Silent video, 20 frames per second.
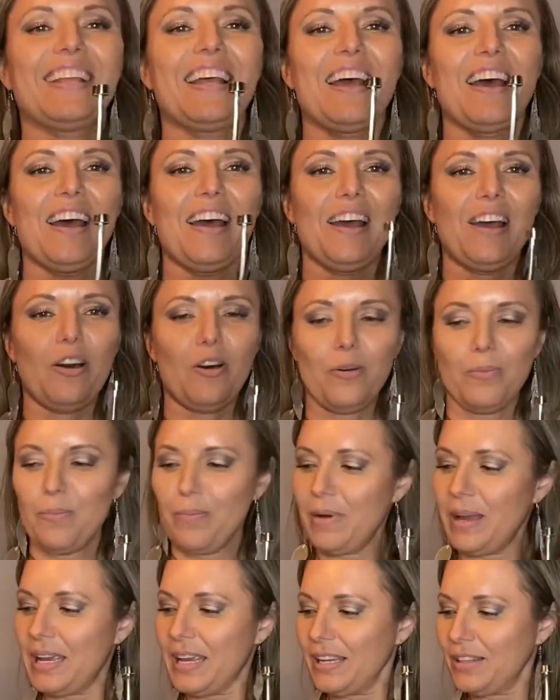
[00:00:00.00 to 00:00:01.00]
help
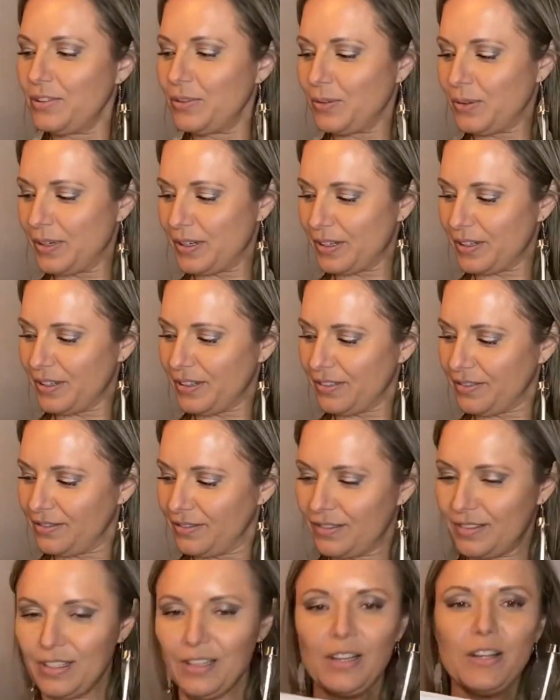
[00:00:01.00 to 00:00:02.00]
my daughter
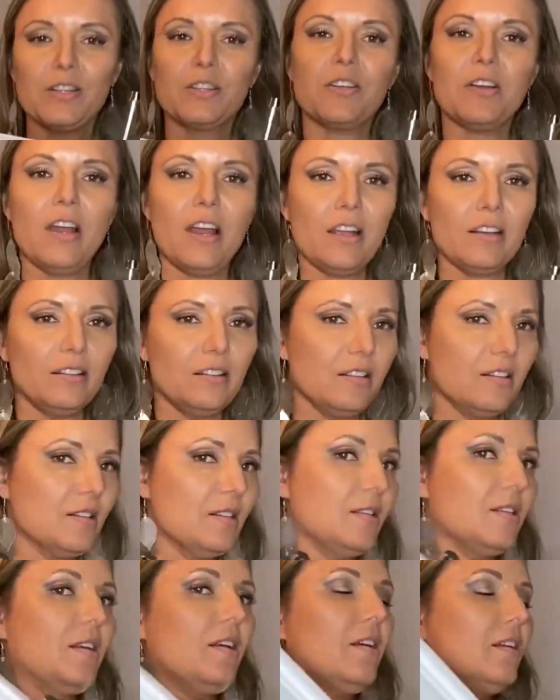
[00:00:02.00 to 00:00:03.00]
to hang this
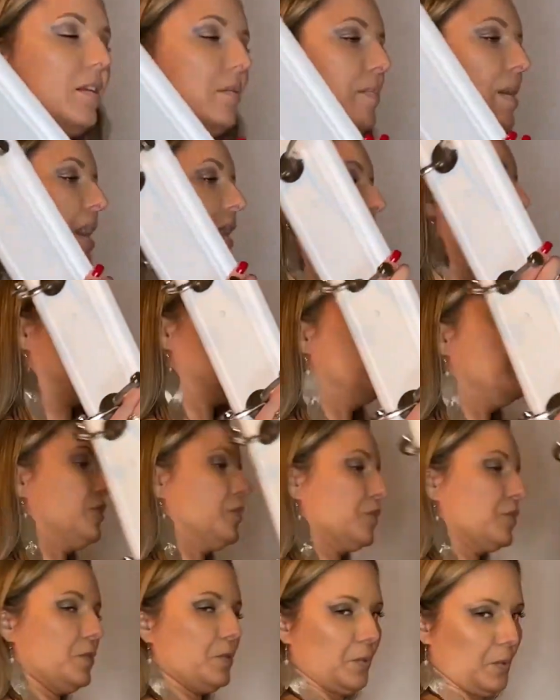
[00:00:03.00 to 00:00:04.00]
on the back of her
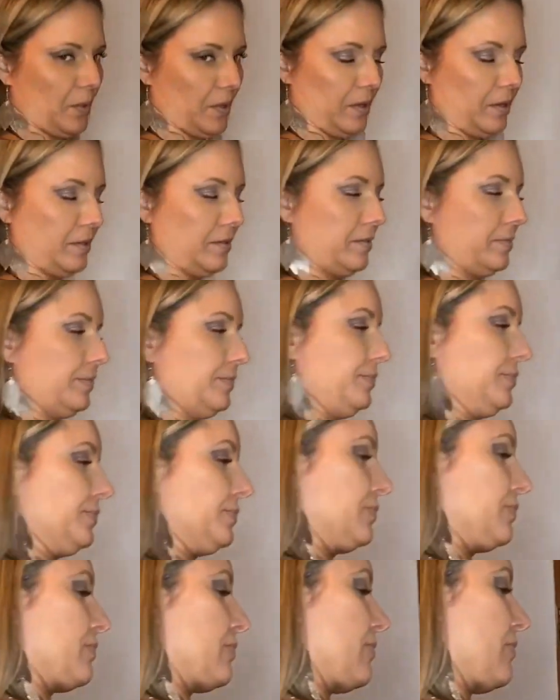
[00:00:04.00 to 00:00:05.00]
door.
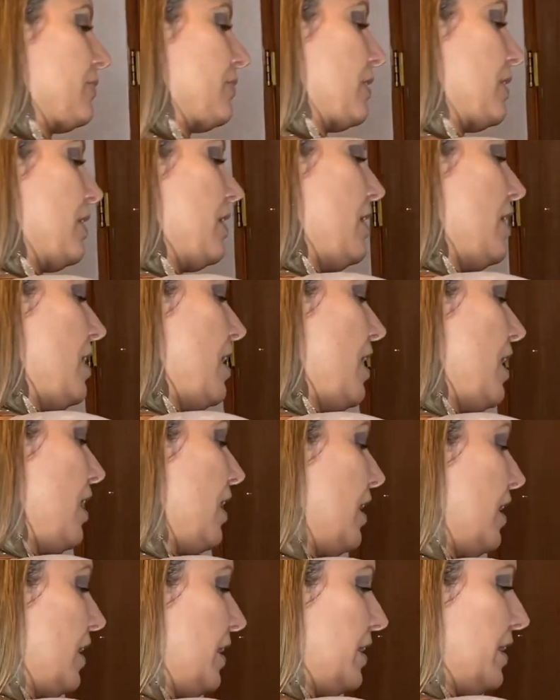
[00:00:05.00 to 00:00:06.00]

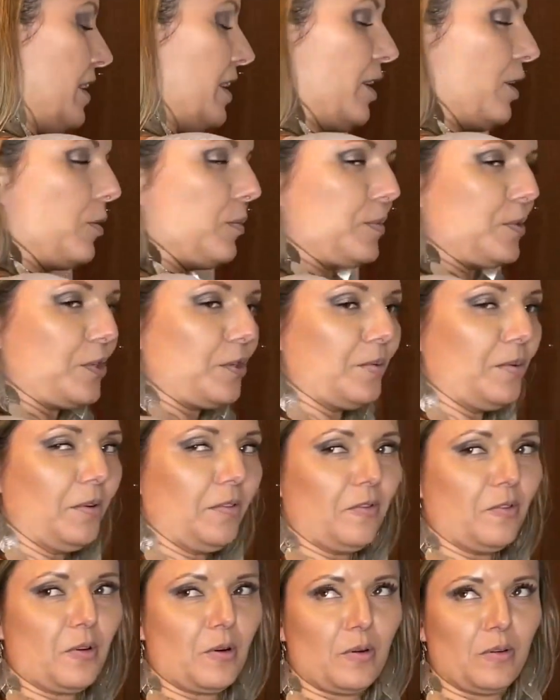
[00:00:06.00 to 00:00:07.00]
I helped her
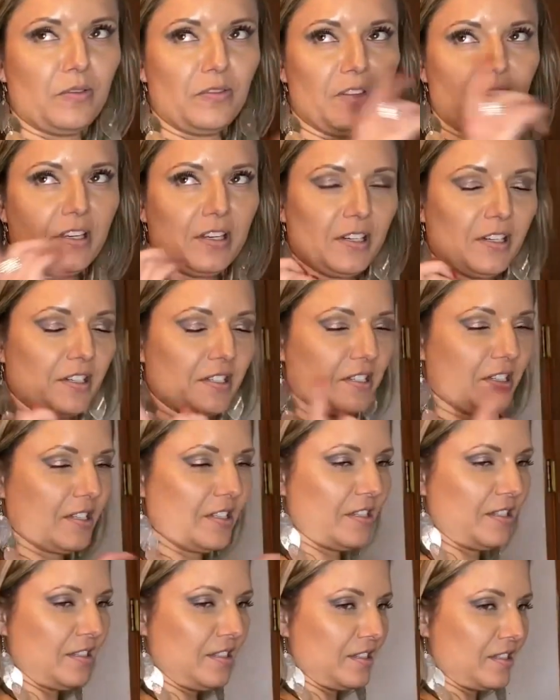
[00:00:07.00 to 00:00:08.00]
before with the
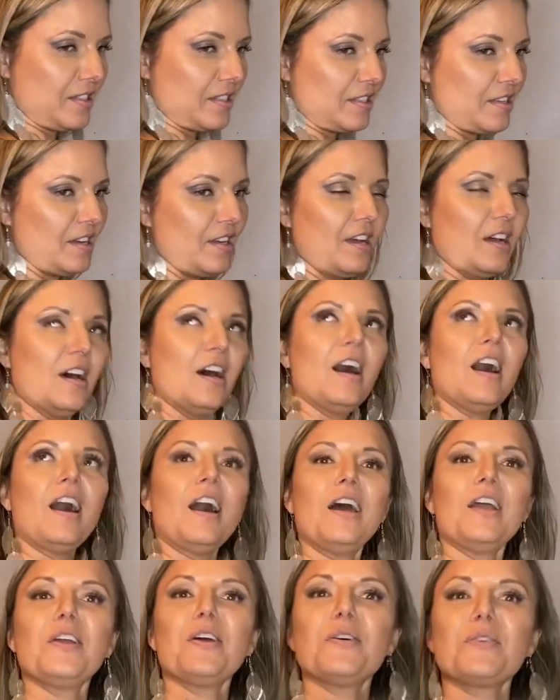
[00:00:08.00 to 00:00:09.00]
curtains.
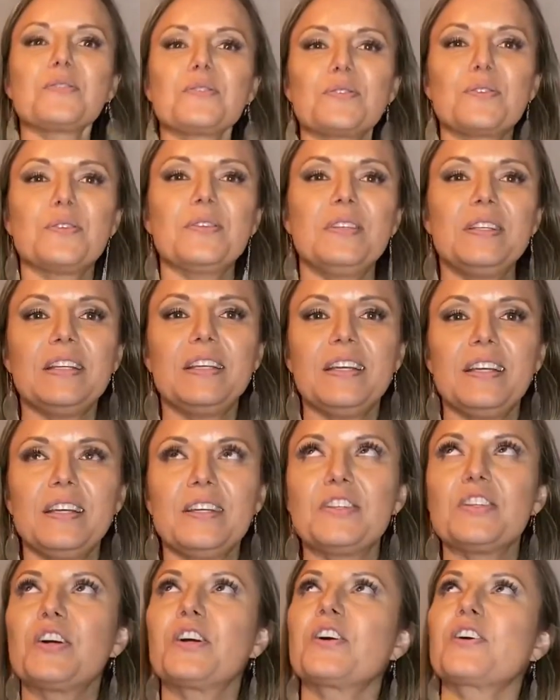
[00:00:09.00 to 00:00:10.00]
I also did
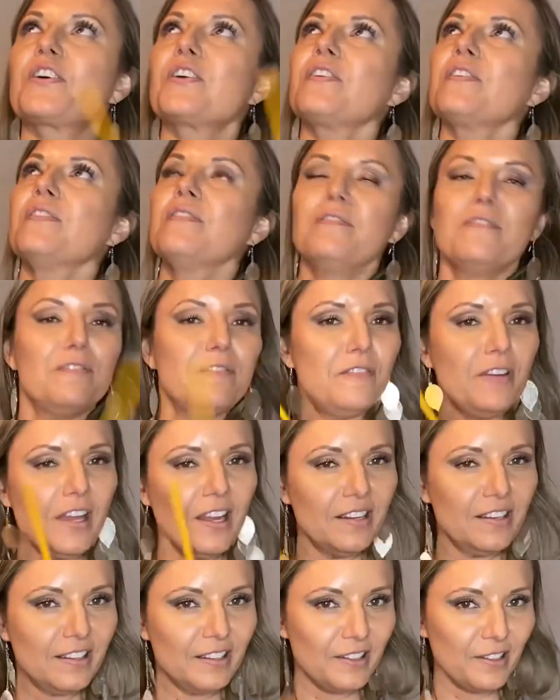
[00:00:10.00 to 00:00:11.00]
her fan
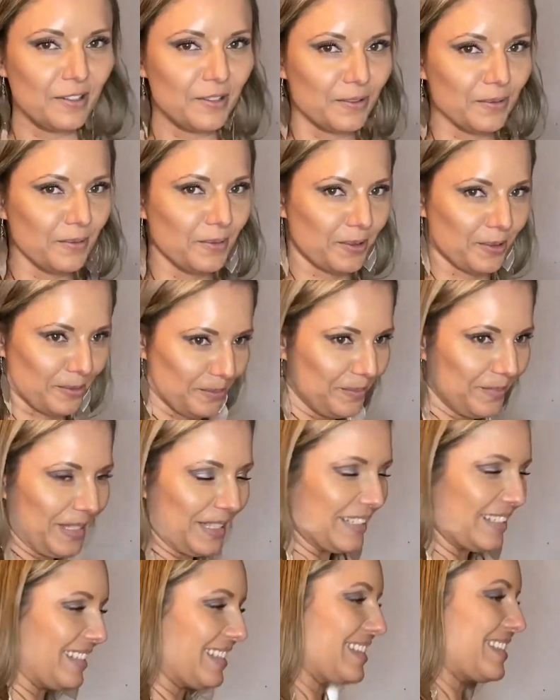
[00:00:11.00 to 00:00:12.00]
in her room.
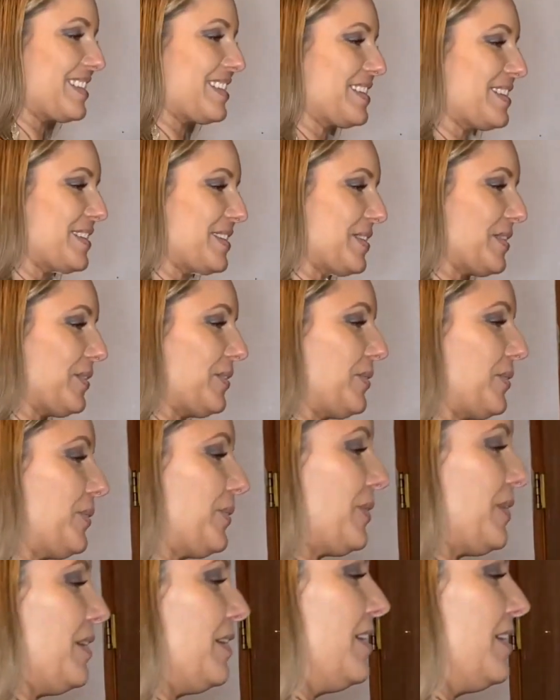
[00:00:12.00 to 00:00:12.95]
So